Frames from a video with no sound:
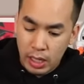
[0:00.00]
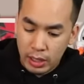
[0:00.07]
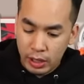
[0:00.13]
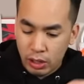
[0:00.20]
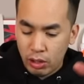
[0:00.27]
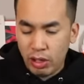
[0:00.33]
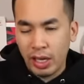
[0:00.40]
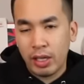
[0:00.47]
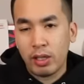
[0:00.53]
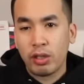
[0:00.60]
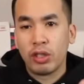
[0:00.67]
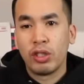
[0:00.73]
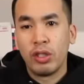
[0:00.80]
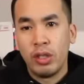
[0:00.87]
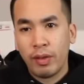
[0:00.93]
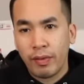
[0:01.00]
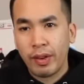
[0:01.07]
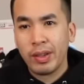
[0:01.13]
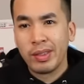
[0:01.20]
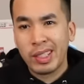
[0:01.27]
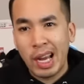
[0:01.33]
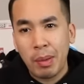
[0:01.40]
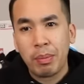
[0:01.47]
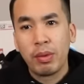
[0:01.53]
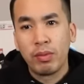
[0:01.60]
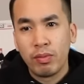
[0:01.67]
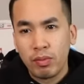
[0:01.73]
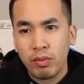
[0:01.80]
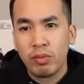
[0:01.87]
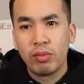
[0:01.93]
you know, like, there's different type
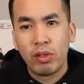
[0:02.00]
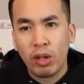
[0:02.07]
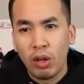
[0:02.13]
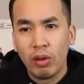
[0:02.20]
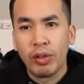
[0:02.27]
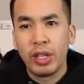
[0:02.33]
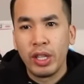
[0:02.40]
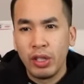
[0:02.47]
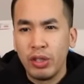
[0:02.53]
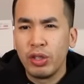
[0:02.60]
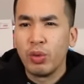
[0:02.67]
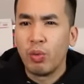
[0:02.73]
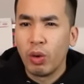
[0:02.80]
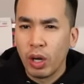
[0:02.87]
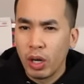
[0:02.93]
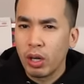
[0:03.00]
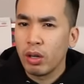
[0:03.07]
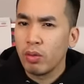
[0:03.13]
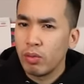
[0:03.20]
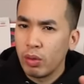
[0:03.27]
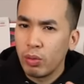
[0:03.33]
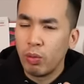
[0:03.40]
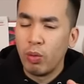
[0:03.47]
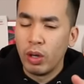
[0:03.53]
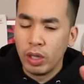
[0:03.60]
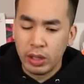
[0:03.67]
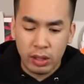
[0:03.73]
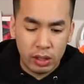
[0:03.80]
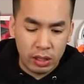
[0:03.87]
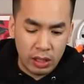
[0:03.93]
of clothing you should wear with
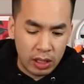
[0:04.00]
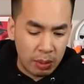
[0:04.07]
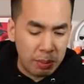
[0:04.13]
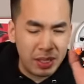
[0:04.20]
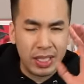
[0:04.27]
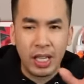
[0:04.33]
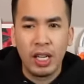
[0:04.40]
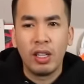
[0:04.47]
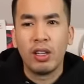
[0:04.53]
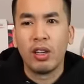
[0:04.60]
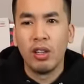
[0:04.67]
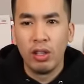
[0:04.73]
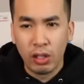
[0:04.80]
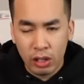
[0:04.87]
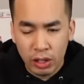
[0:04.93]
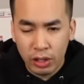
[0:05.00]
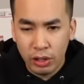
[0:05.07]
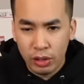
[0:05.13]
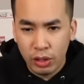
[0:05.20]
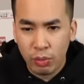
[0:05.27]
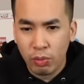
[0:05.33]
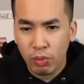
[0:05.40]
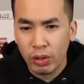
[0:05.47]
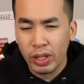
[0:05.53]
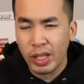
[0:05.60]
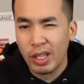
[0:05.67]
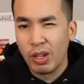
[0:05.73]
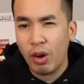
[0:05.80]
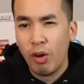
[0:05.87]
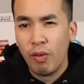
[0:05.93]
ones. There's a particular look you should really
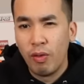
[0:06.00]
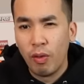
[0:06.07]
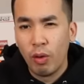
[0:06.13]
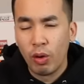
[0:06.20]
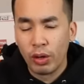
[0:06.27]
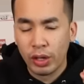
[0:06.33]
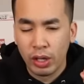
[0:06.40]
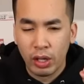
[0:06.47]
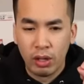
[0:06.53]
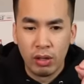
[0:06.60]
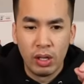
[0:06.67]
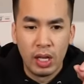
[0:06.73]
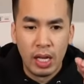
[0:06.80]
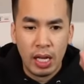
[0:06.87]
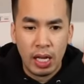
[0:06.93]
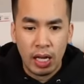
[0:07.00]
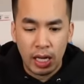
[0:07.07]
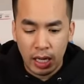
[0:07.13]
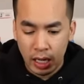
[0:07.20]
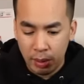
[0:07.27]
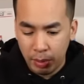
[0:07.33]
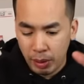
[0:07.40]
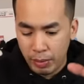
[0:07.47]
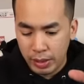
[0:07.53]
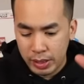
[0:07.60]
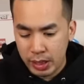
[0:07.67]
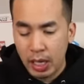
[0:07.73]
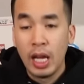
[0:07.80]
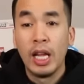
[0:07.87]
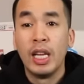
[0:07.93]
go for, you know. But
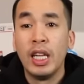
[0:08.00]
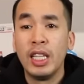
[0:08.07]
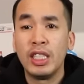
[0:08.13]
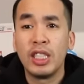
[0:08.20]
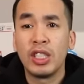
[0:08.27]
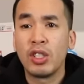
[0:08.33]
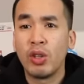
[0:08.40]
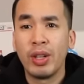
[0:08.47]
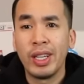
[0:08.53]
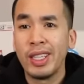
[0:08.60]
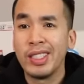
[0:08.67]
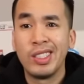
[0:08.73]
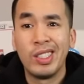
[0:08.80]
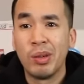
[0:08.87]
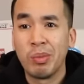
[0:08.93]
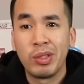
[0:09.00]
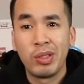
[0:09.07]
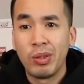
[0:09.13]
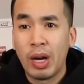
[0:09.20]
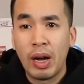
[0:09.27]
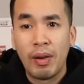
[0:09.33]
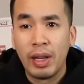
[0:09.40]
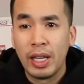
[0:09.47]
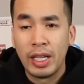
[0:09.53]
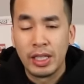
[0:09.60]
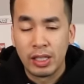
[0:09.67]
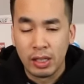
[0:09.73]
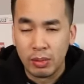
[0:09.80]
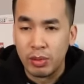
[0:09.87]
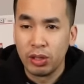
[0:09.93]
anyways, let's just go ahead. Let's jump into how I
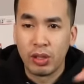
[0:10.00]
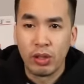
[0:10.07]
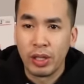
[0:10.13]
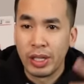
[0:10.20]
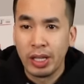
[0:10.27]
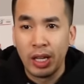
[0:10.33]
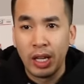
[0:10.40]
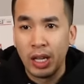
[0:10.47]
lace up. There's only